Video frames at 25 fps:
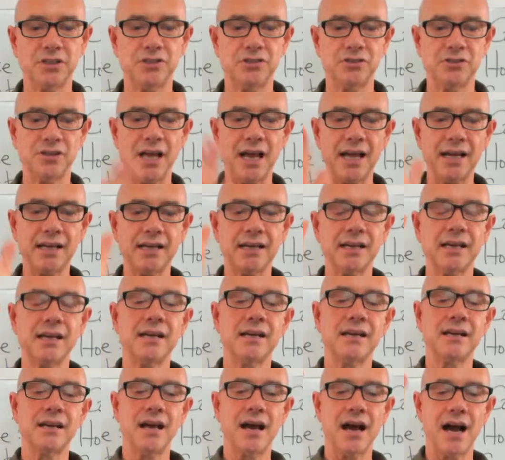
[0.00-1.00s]
you like?
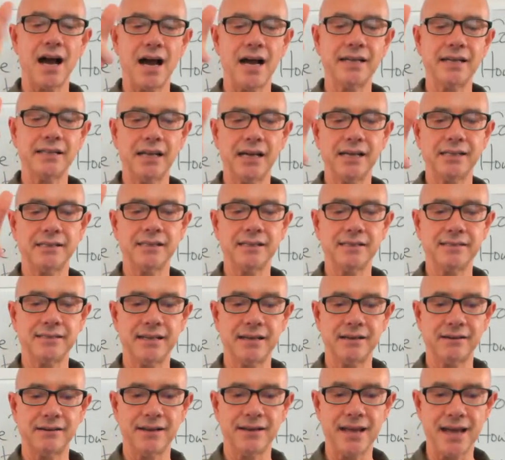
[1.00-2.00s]
I'd like the
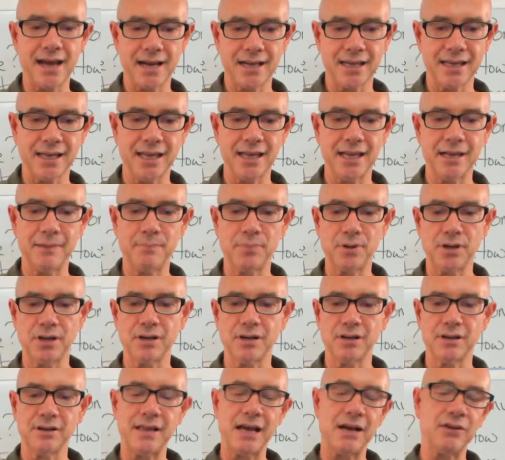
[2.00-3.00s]
teriyaki
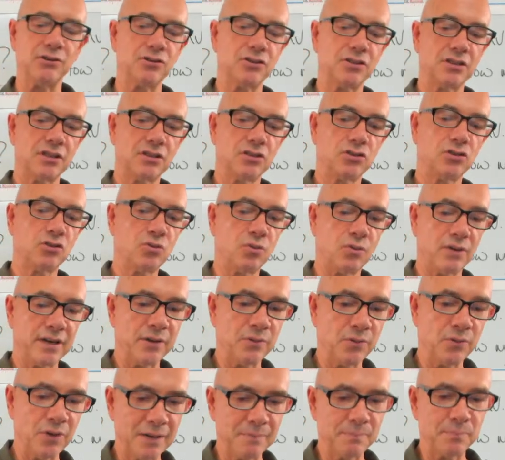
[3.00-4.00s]
burger. That was
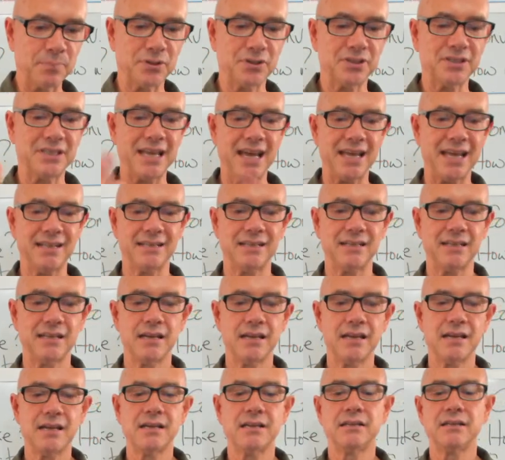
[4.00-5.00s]
twenty-one percent.
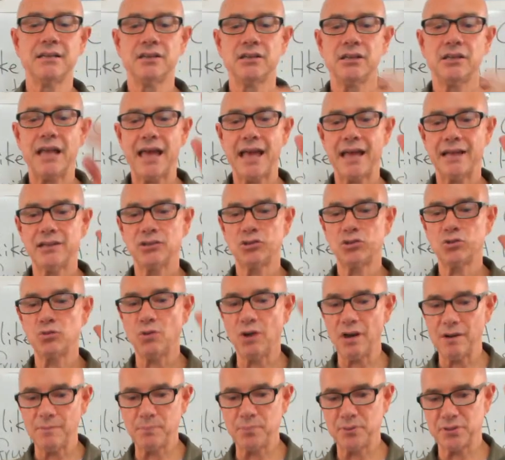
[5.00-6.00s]

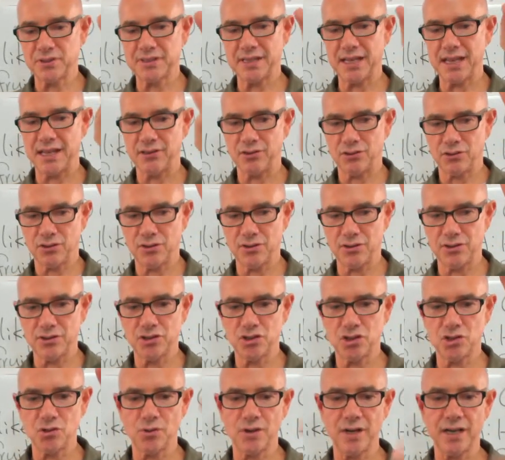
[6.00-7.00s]
twelve percent, third
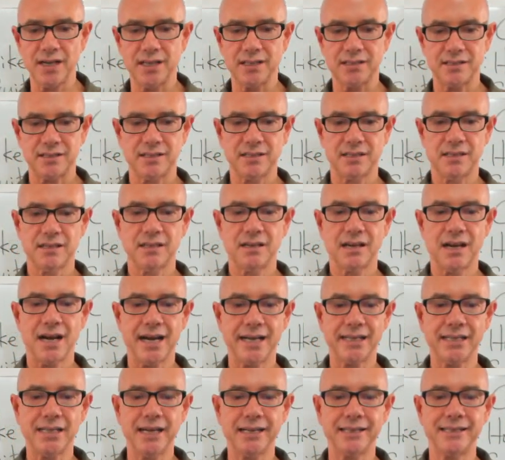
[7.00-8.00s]
choice,
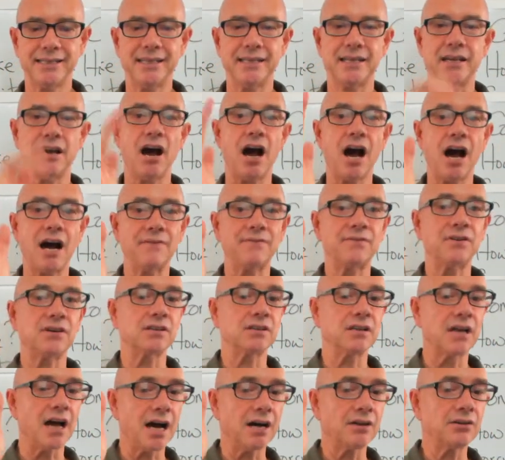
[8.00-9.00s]
I'd like the
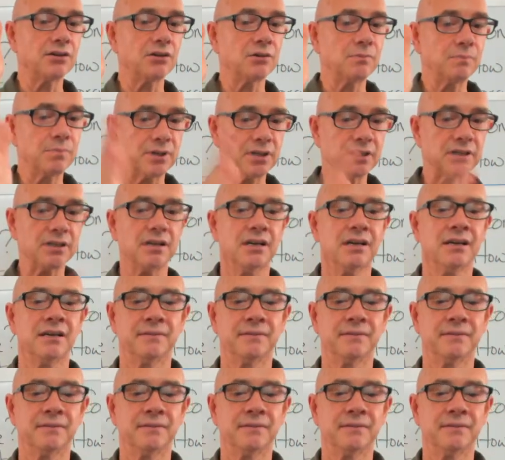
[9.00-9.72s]
avocado burger.